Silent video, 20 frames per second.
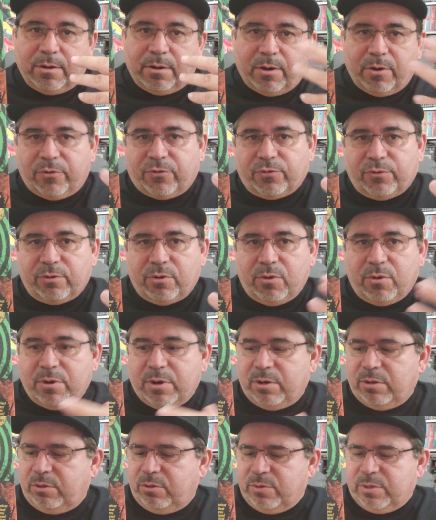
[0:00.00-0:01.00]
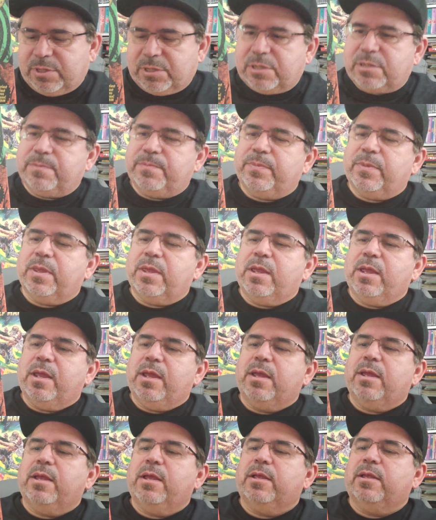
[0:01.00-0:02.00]
Herschell Gordon Lewis,
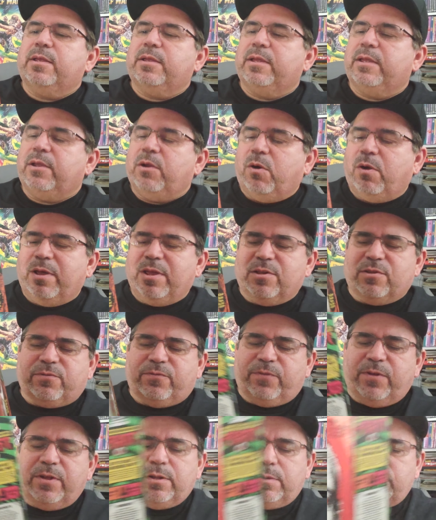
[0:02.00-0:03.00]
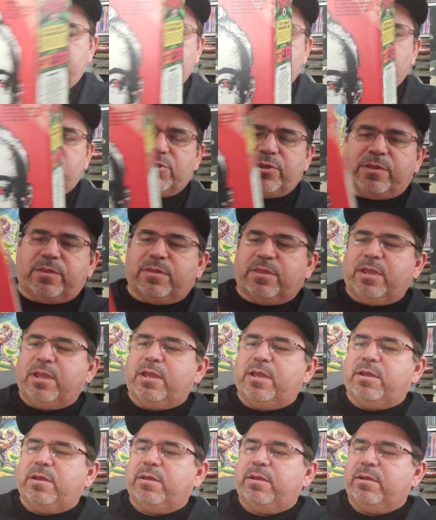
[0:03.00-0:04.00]
his films, which I
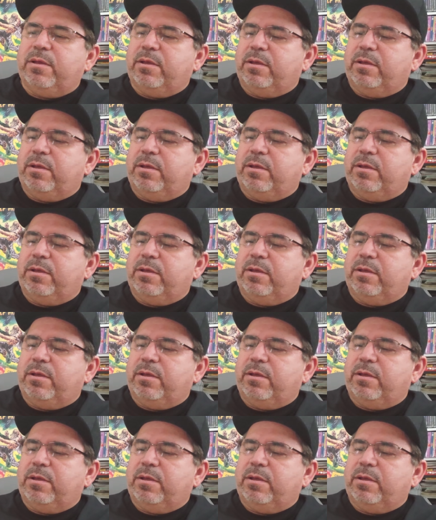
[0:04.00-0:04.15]
think